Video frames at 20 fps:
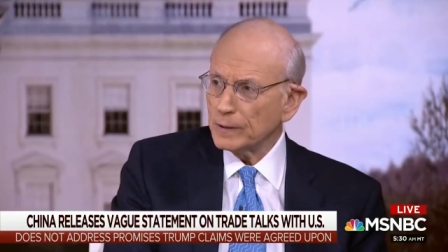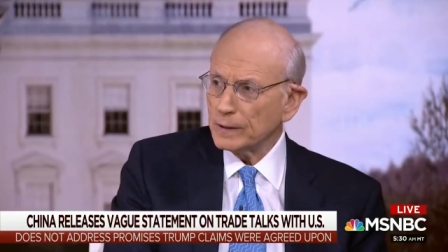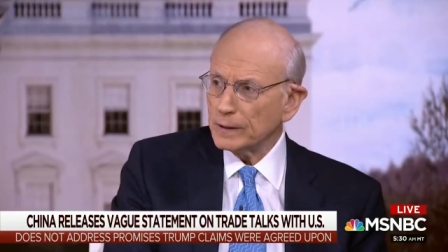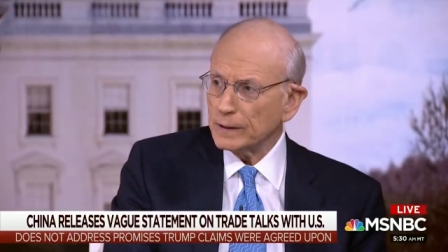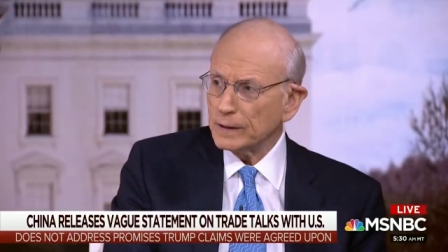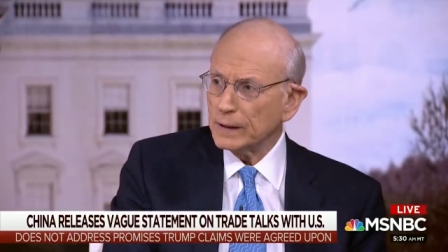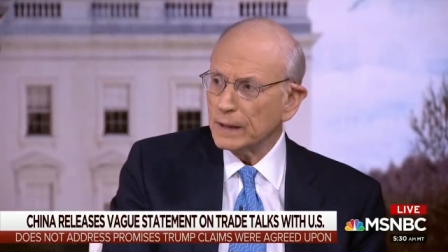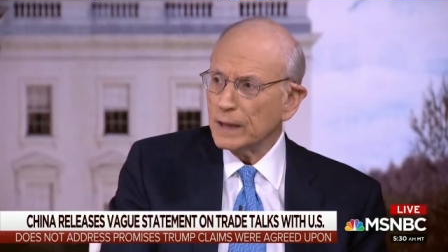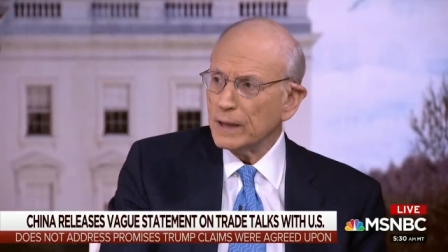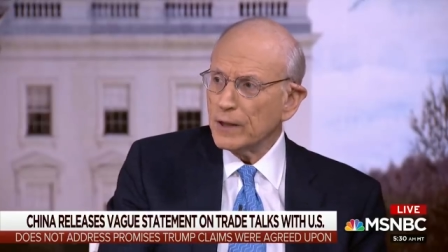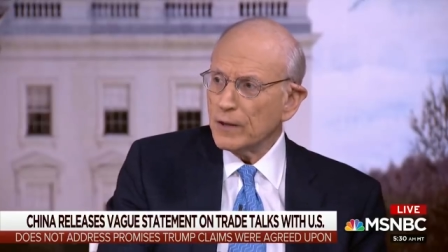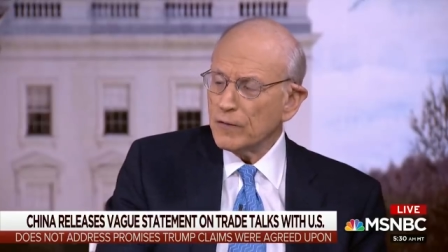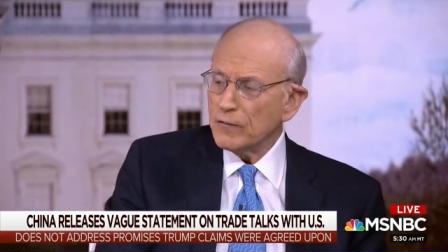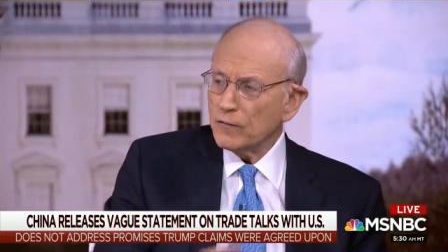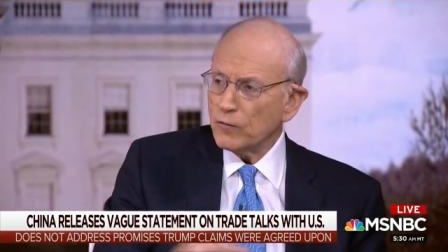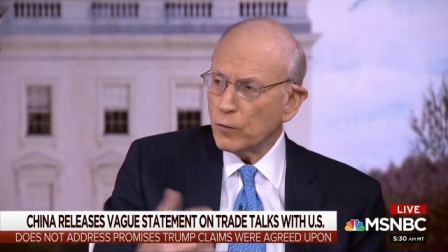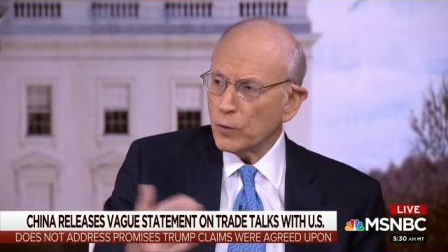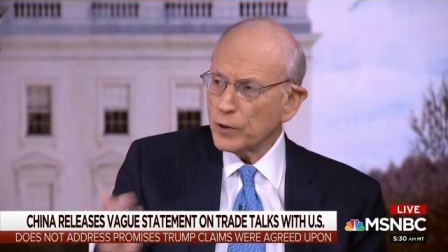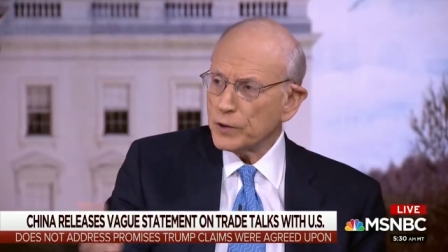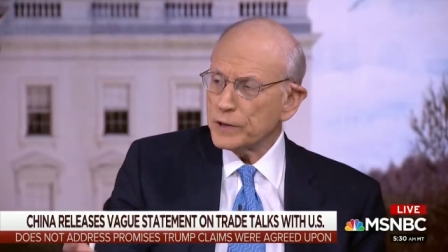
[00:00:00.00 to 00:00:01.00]
They're
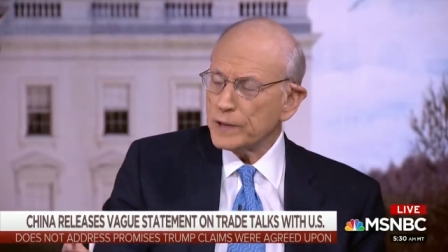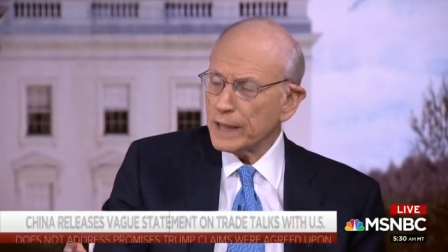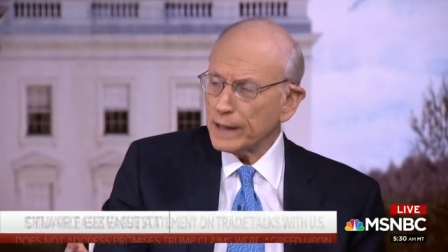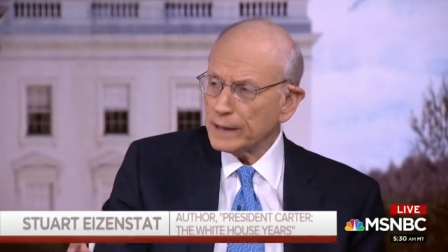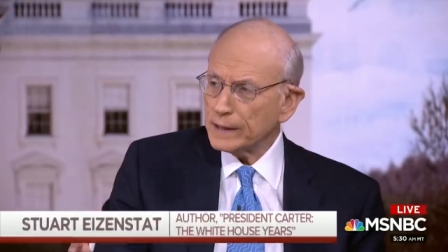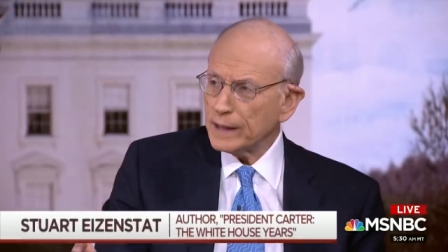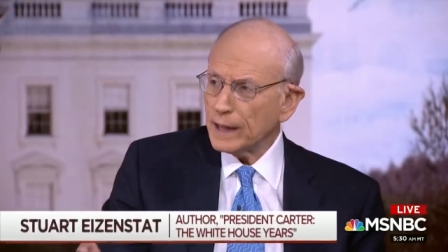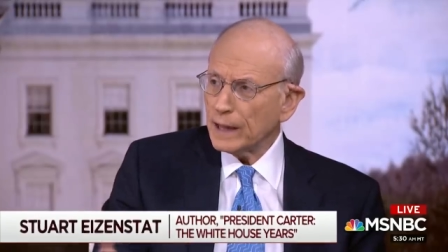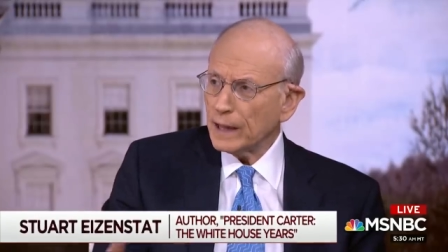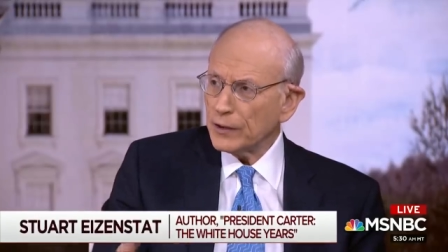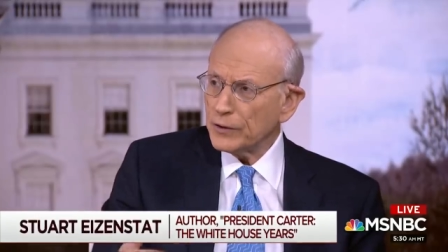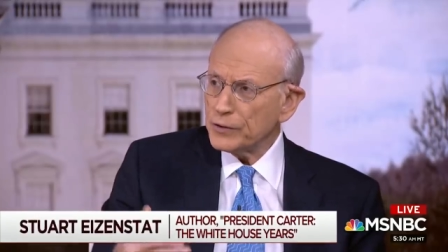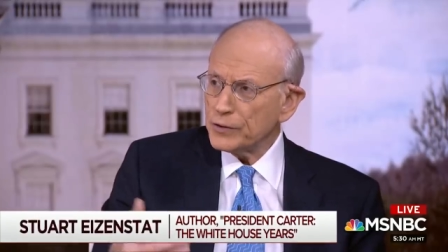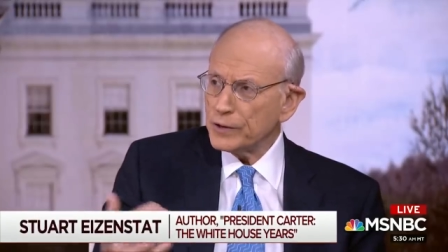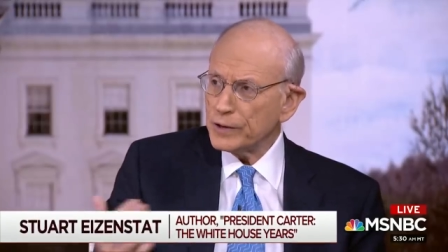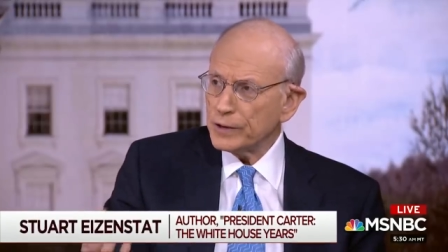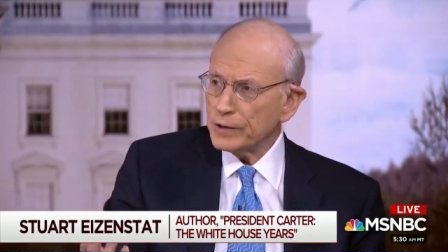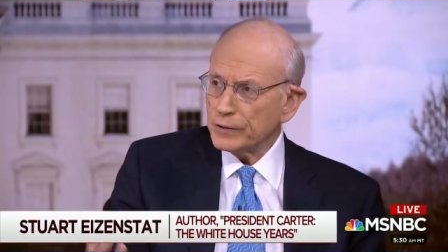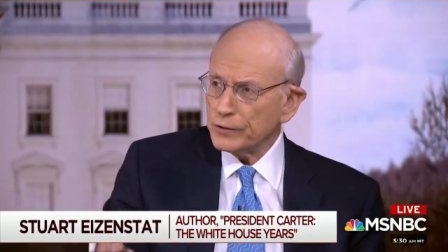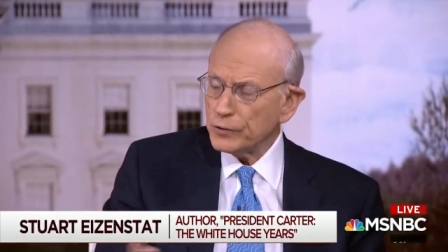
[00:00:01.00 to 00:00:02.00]
forced
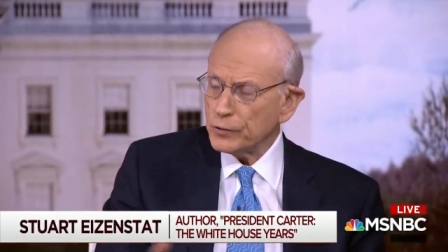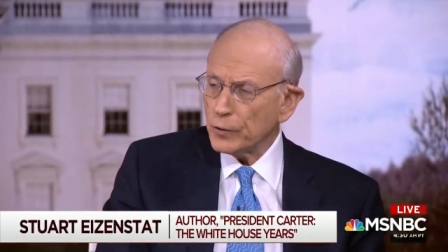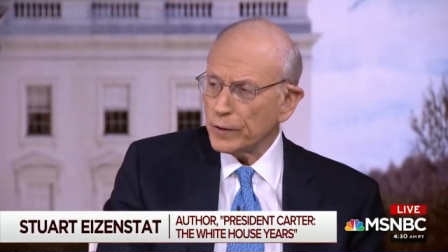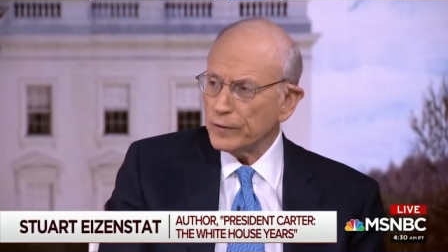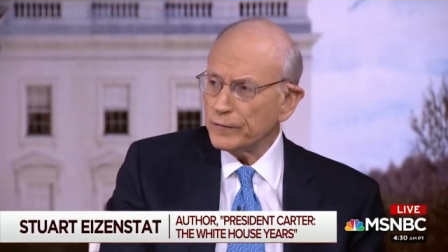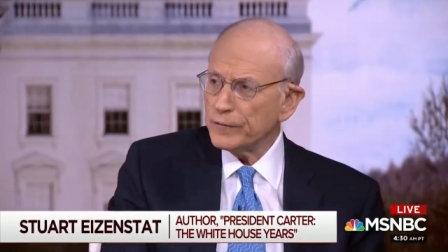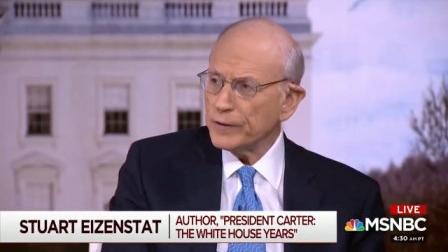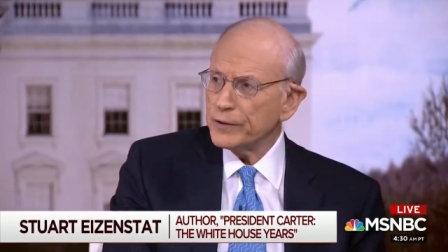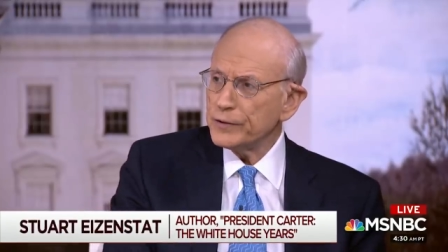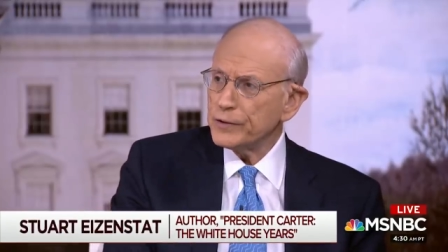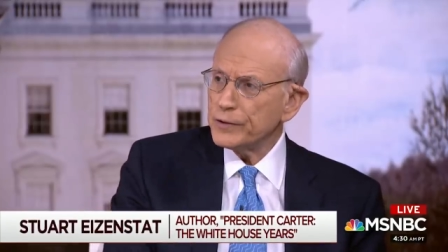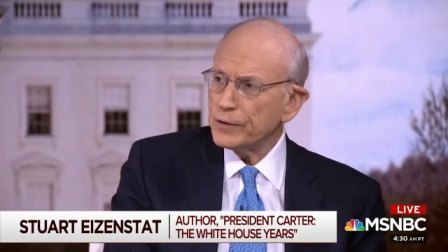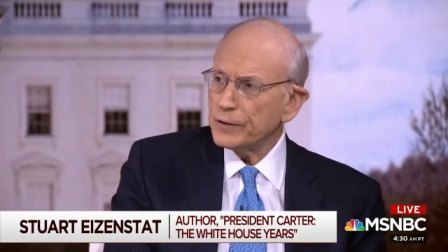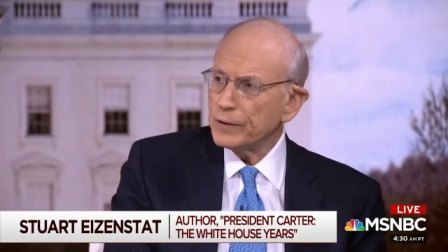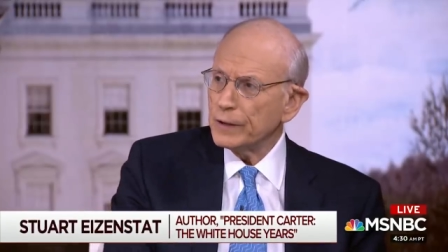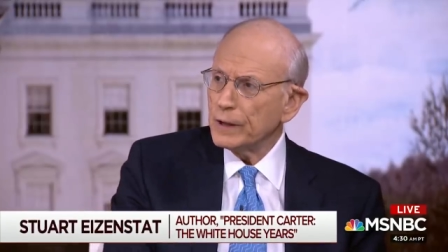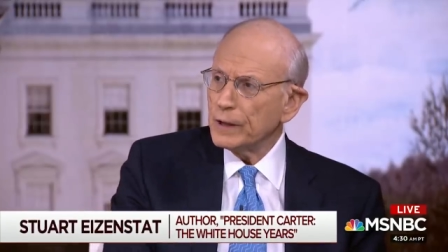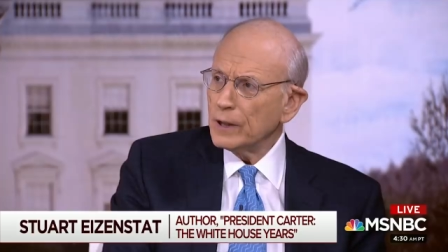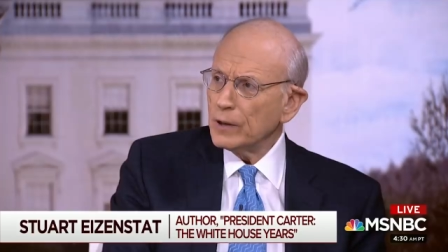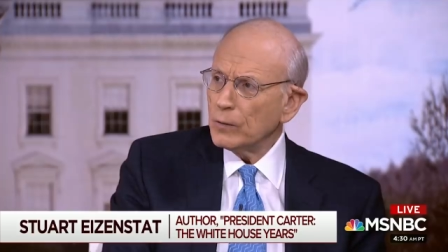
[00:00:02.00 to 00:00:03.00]
technology and joint venture
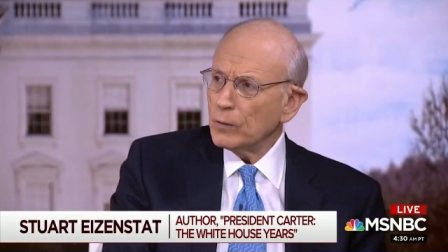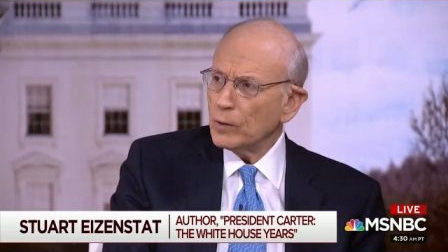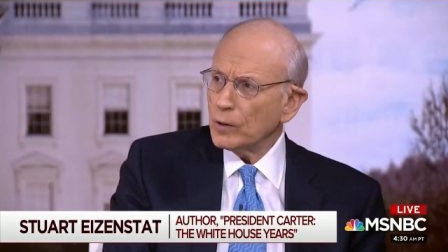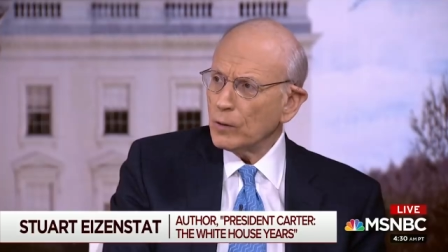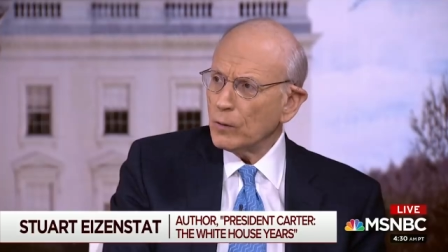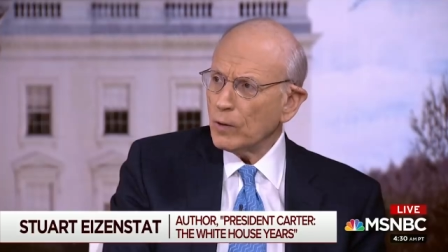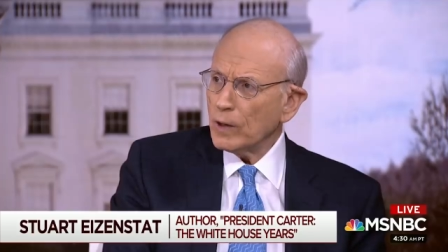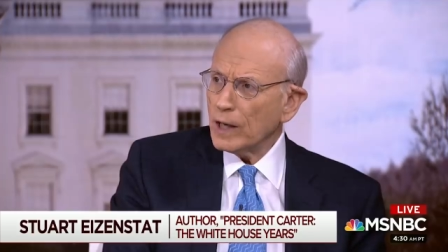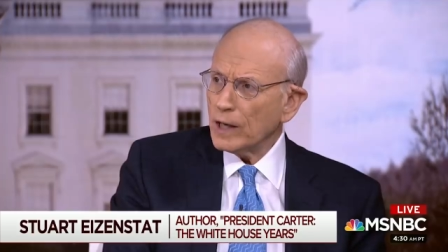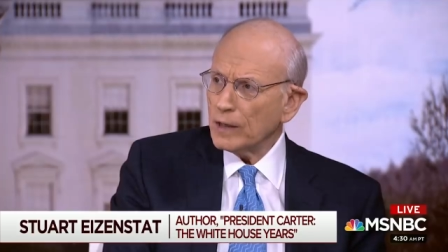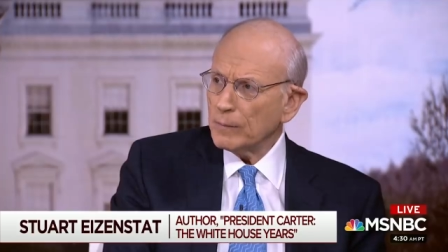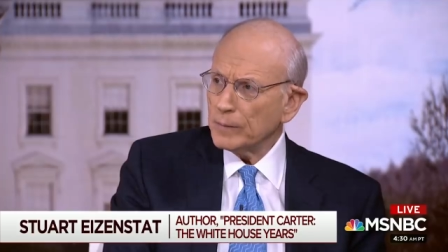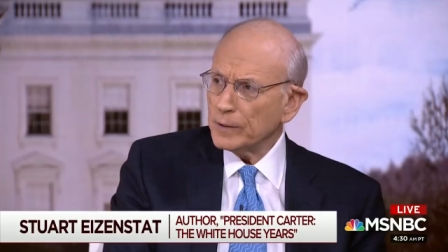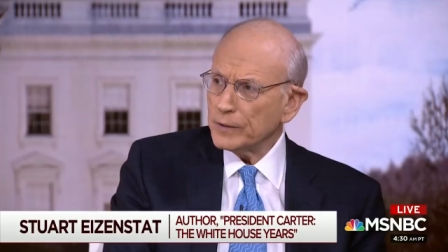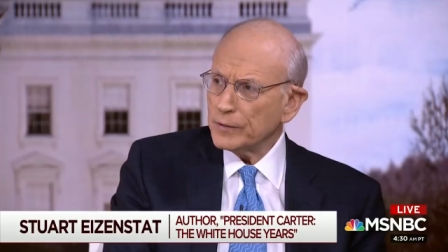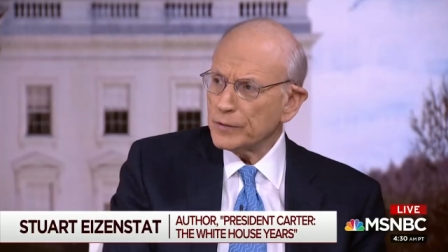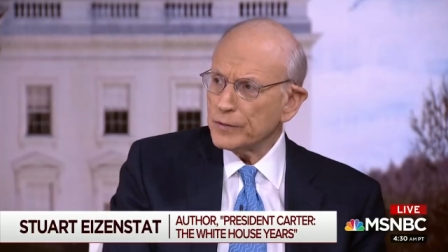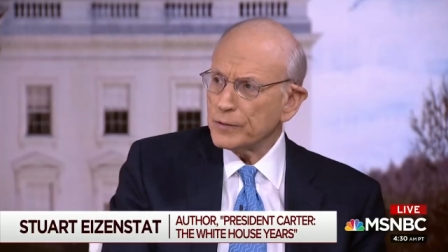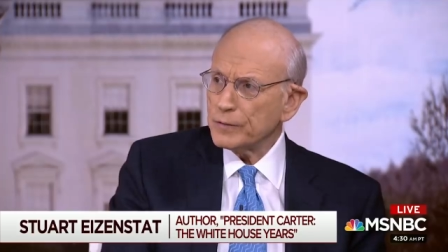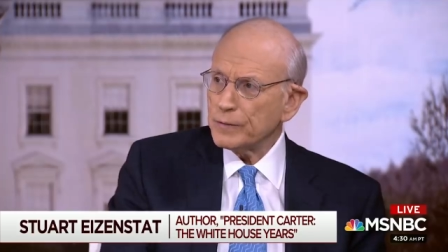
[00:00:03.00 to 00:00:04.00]

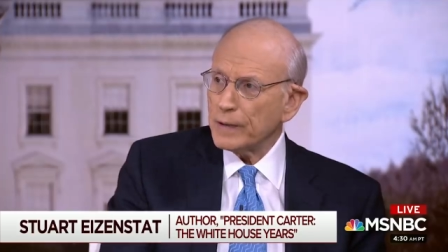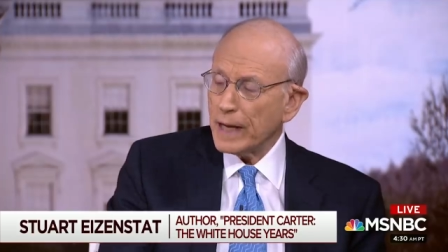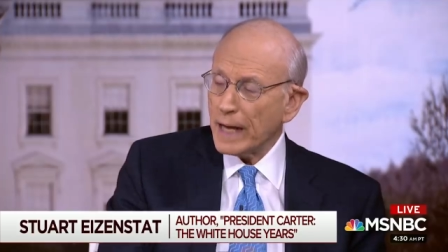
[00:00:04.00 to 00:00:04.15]
requirements,